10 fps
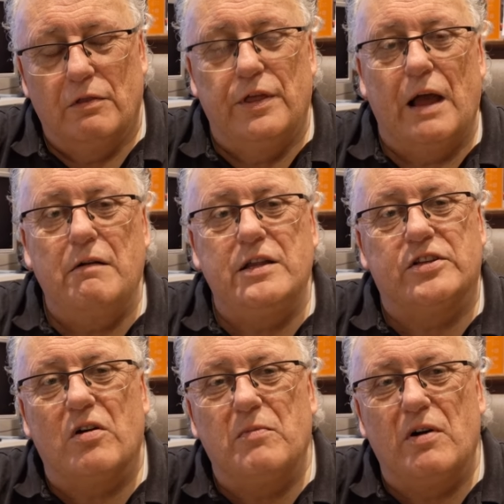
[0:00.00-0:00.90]
The only
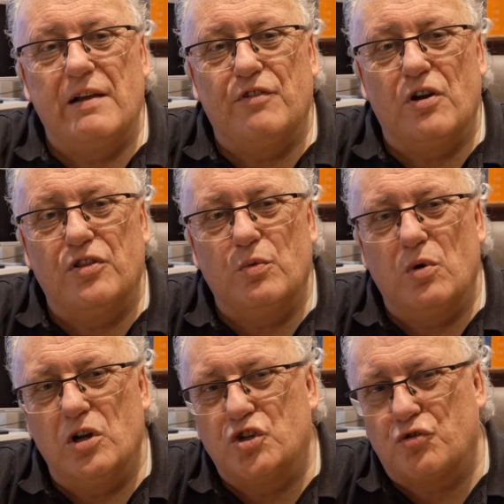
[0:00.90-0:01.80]
time I ever heard the
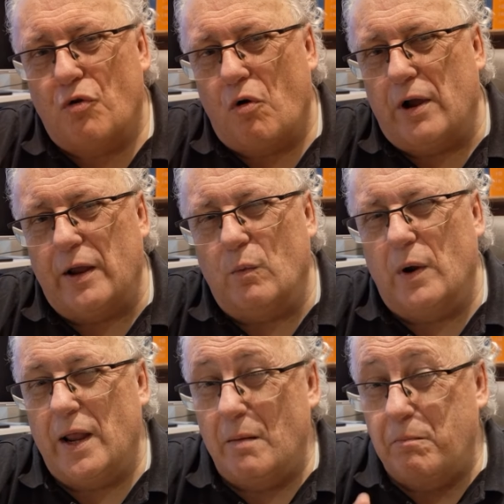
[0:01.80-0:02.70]
word trying
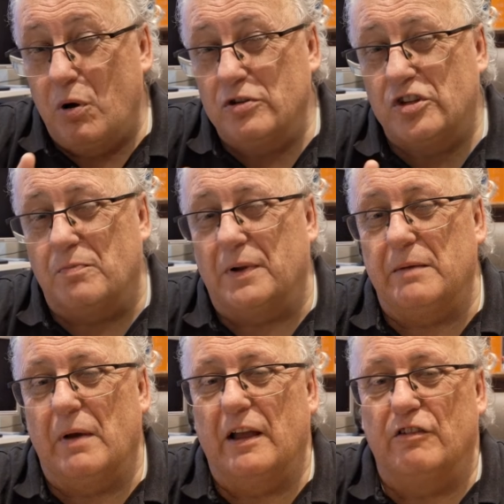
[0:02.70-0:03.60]
when it
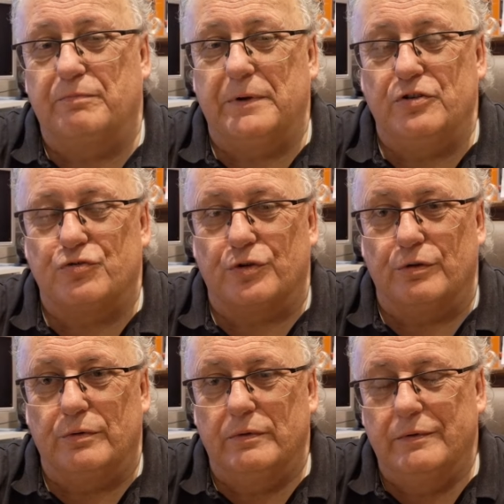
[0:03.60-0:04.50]
possibly may have been
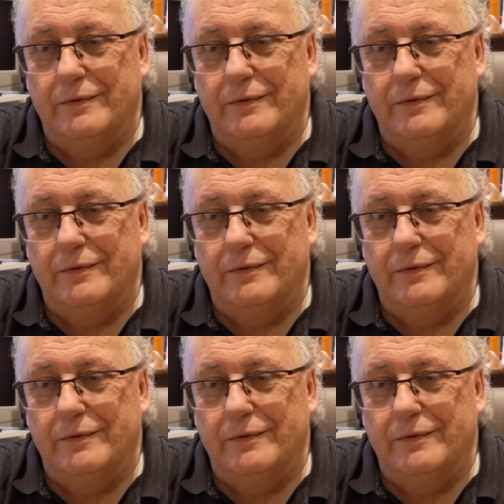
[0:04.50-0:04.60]
true